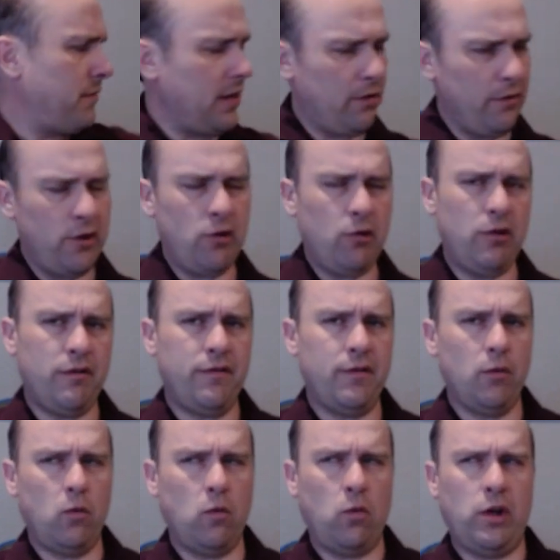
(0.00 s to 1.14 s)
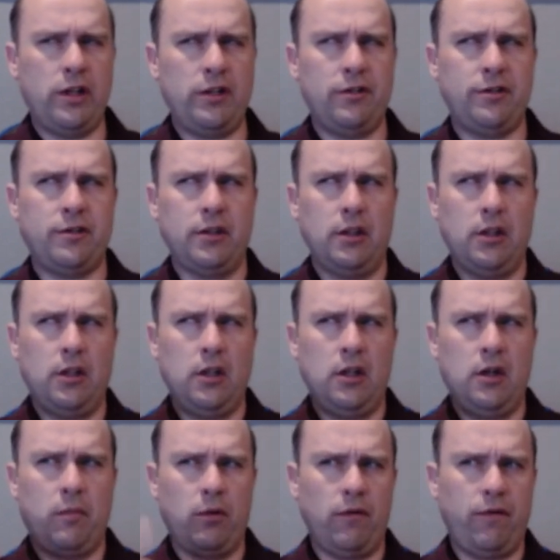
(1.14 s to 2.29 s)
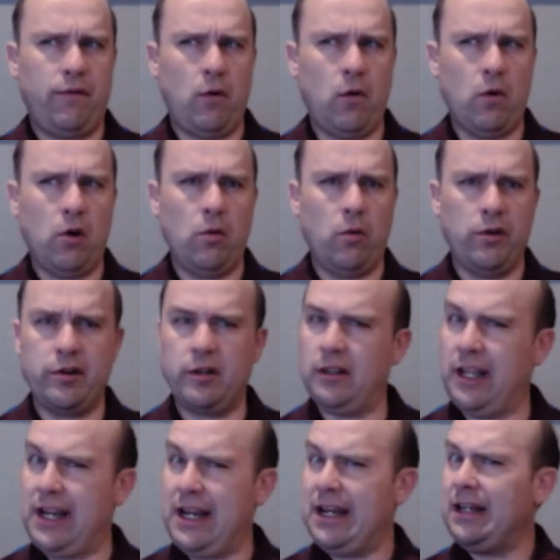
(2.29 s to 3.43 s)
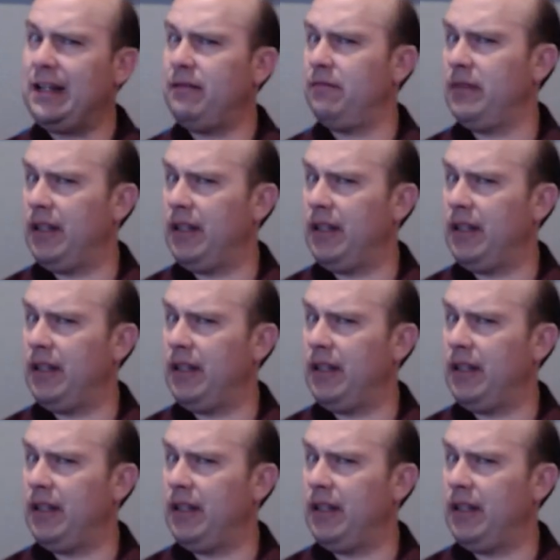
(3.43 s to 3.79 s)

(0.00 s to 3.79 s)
I don't know if the ones Pro 4 were delayed